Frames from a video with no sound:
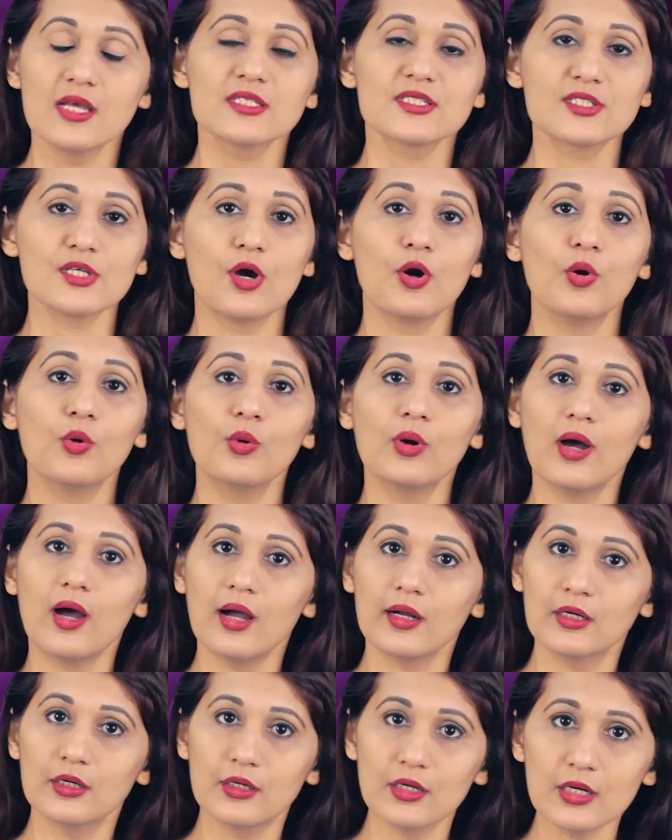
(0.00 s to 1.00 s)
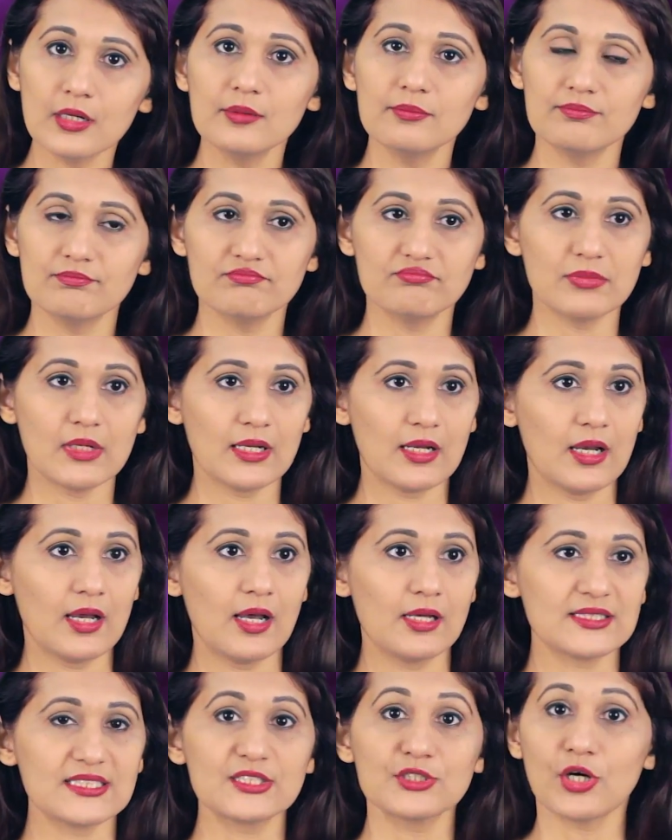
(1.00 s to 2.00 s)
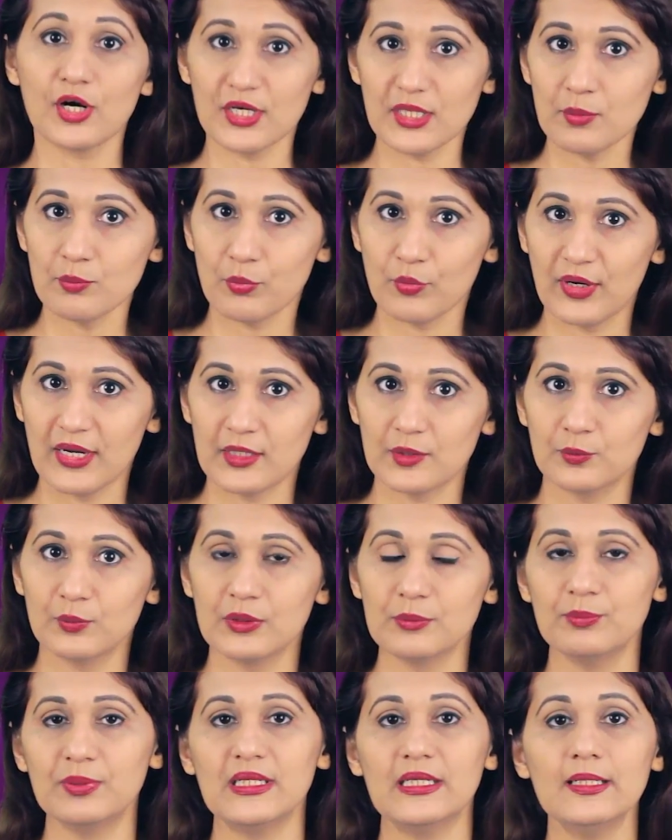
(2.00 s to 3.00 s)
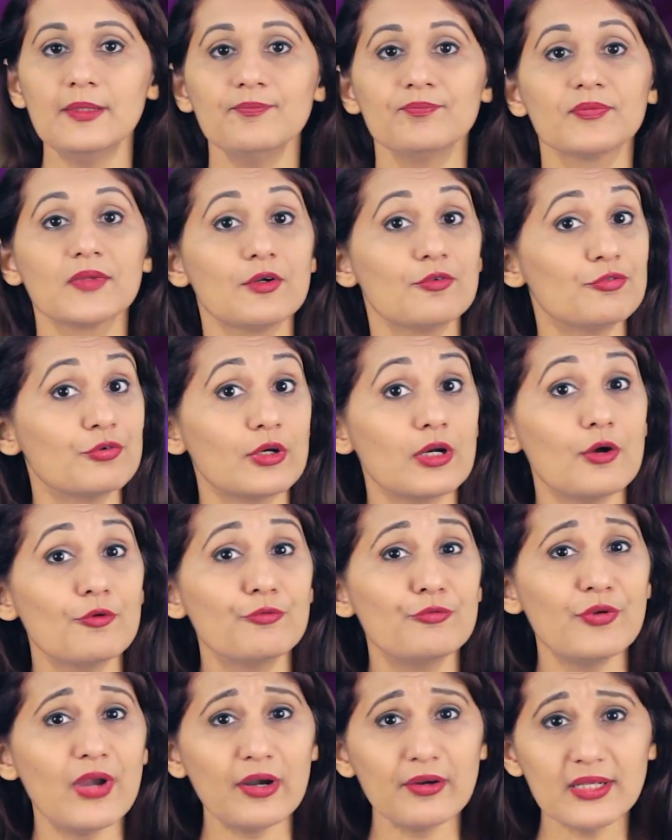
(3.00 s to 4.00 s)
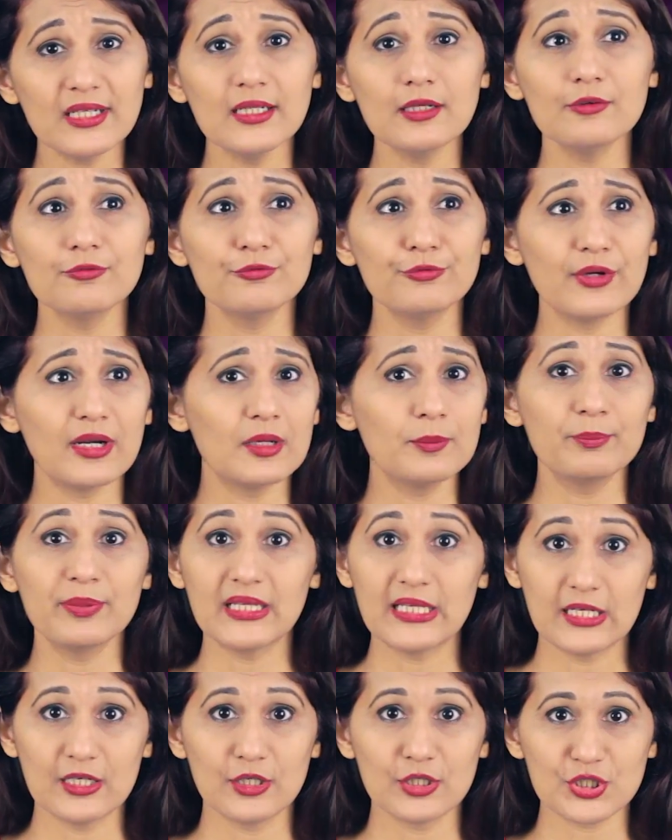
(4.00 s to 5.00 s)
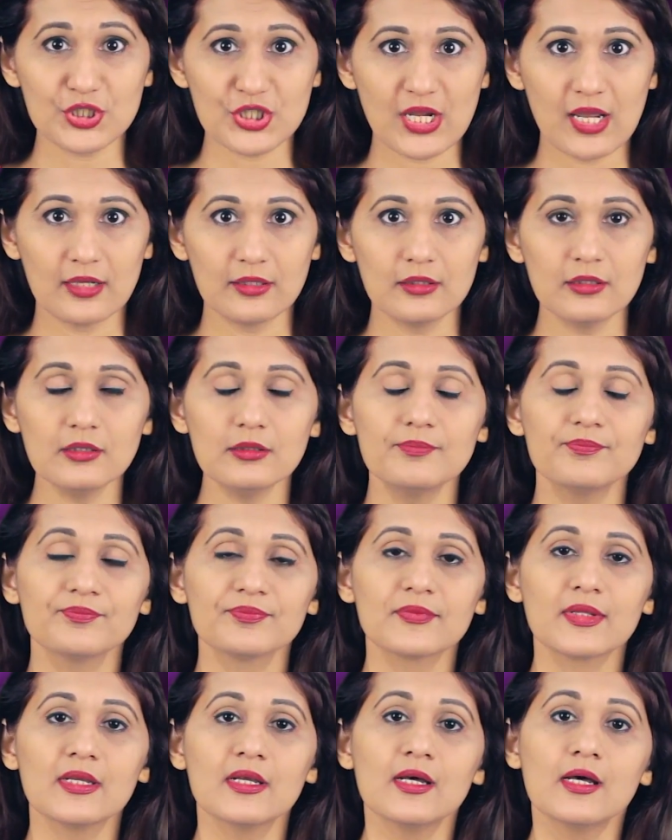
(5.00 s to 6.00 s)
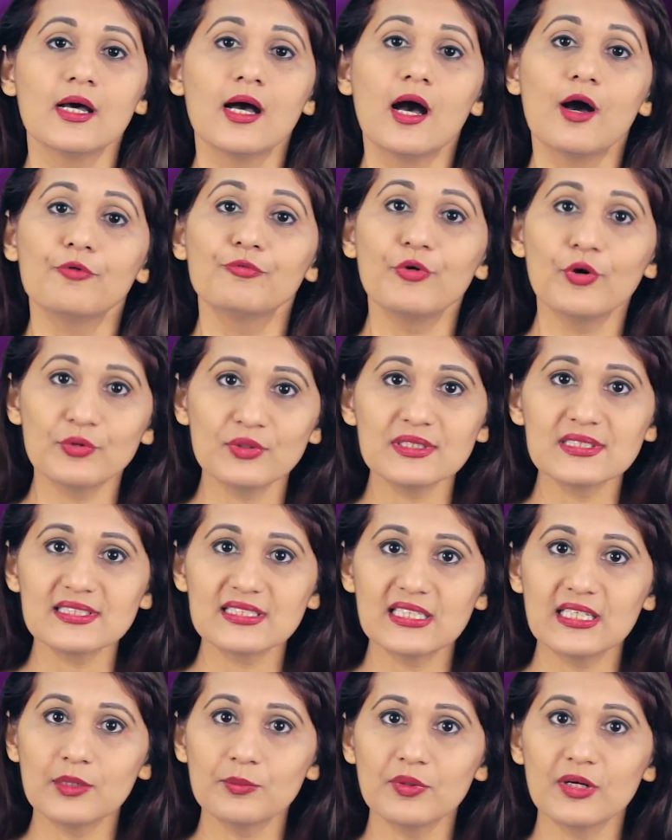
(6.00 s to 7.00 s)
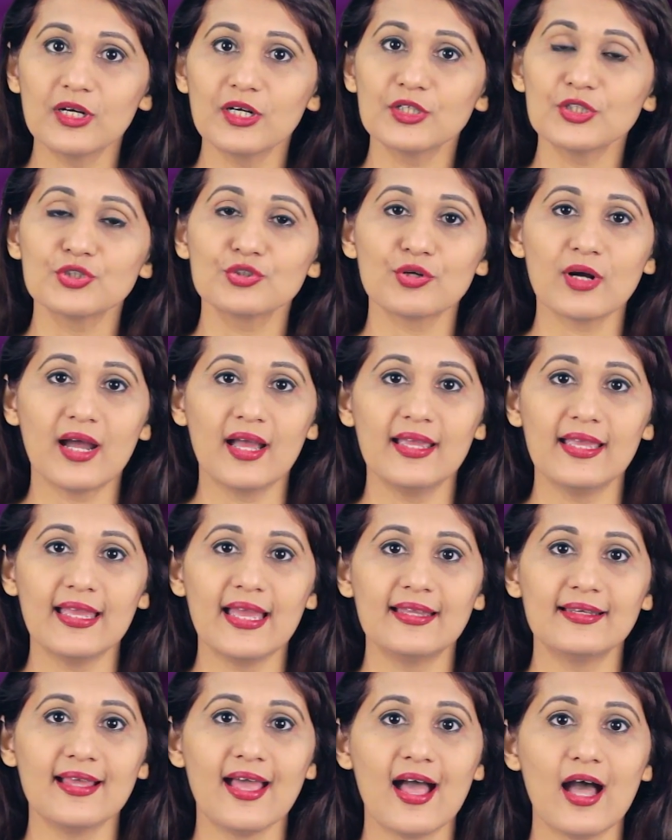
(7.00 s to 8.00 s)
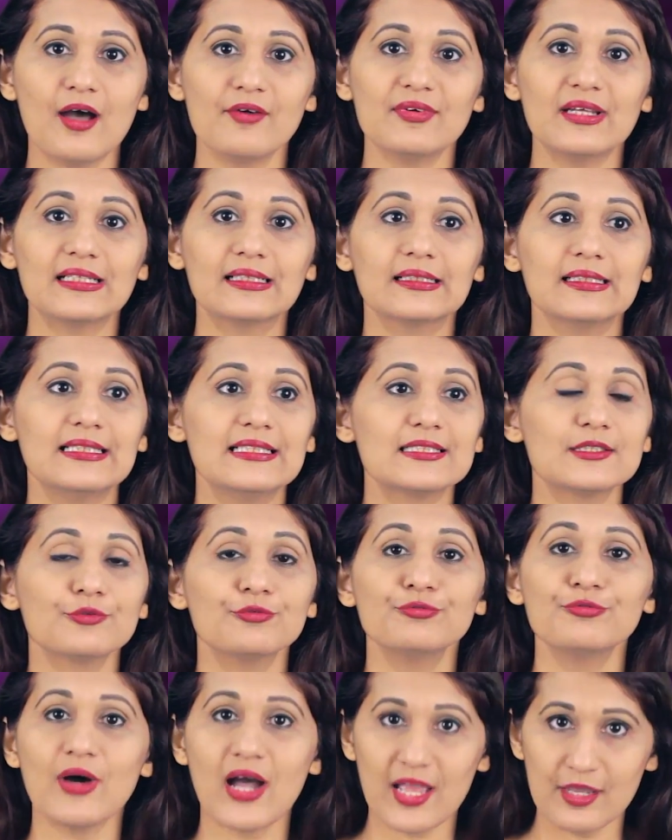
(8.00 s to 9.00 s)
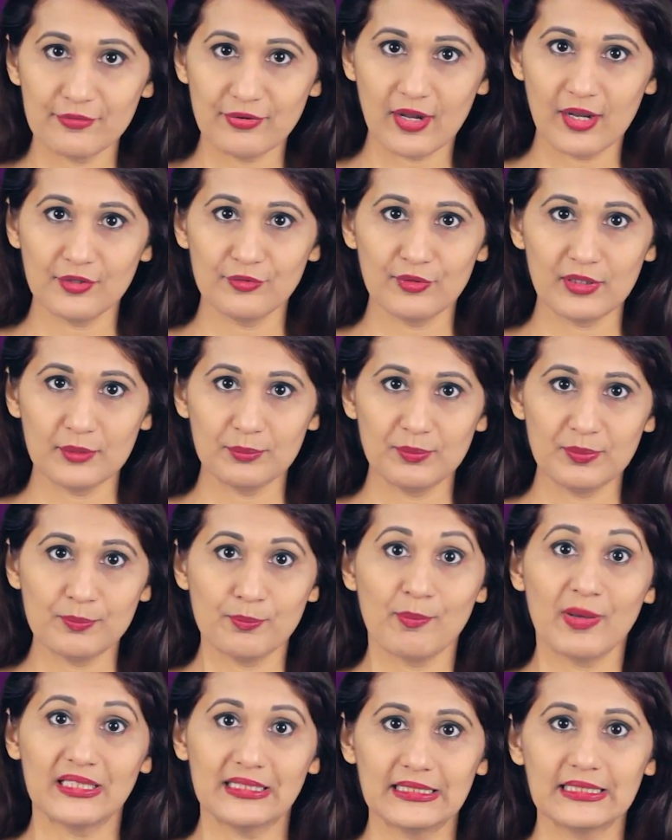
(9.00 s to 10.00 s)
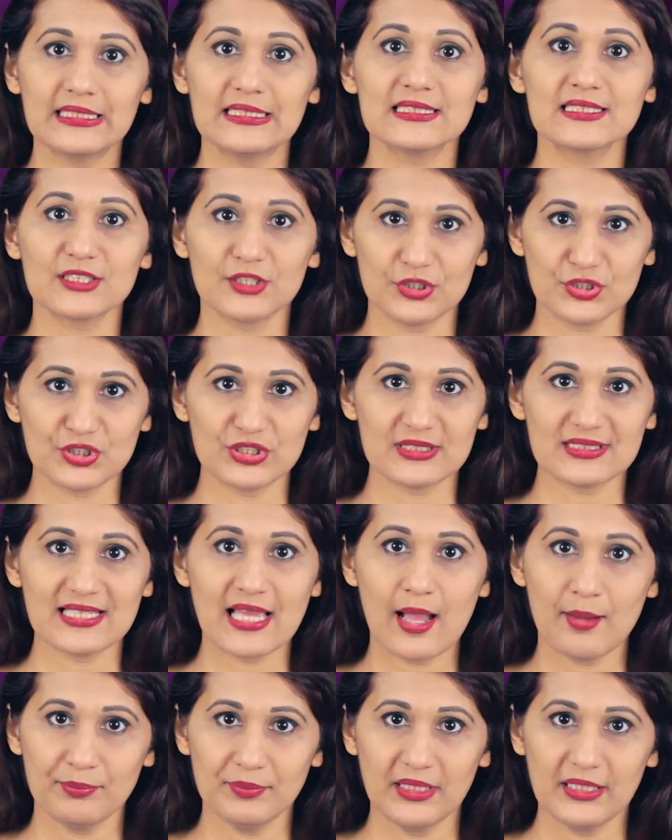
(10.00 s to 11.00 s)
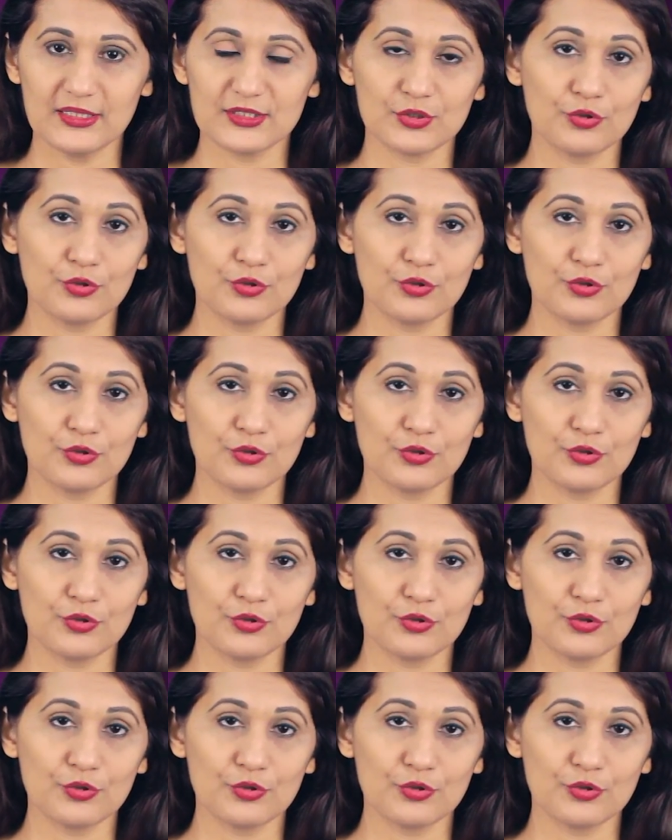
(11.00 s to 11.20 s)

So a good uh, starting point would be for a very, very beginner channel, focus keyword try and have at least 500 monthly searches happening.